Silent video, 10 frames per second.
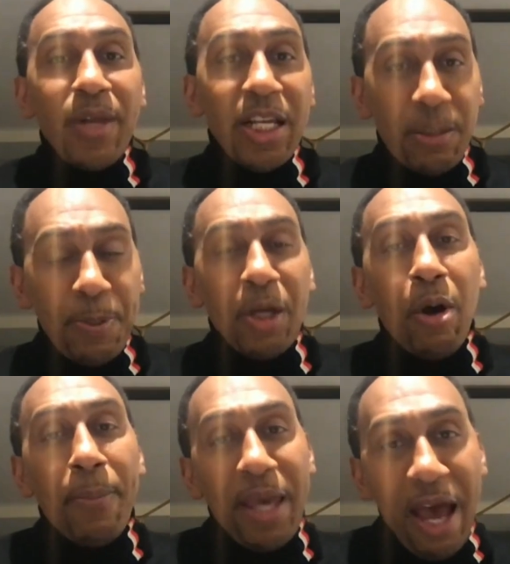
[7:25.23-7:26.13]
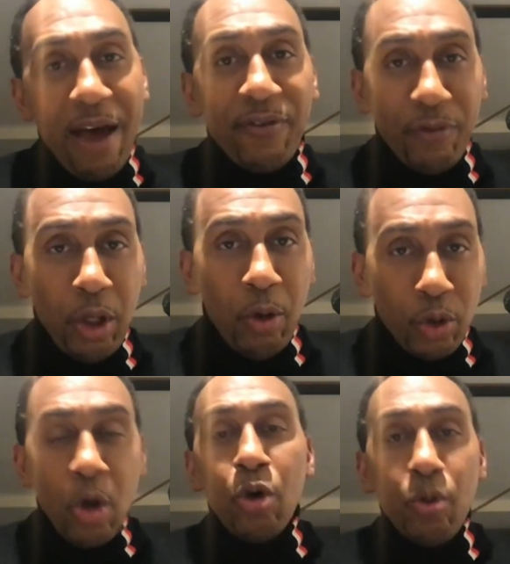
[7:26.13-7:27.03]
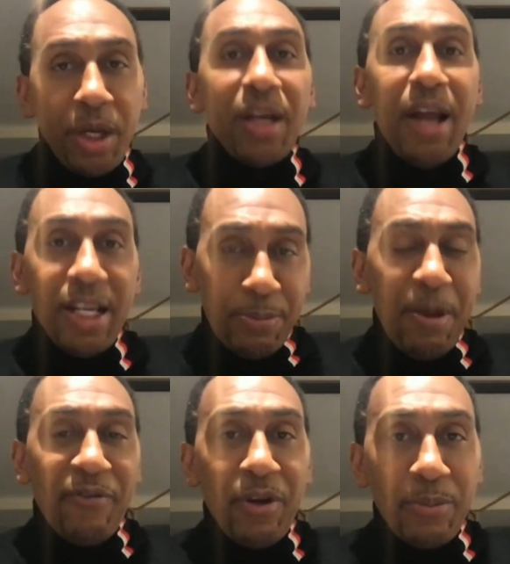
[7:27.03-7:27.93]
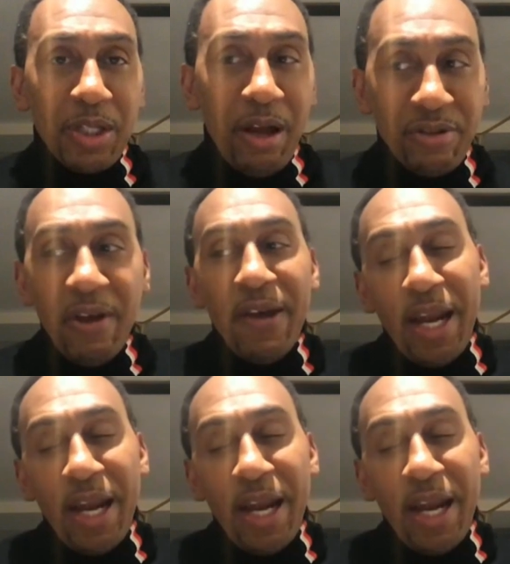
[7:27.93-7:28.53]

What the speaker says: and speak on behalf of those who cannot speak for themselves.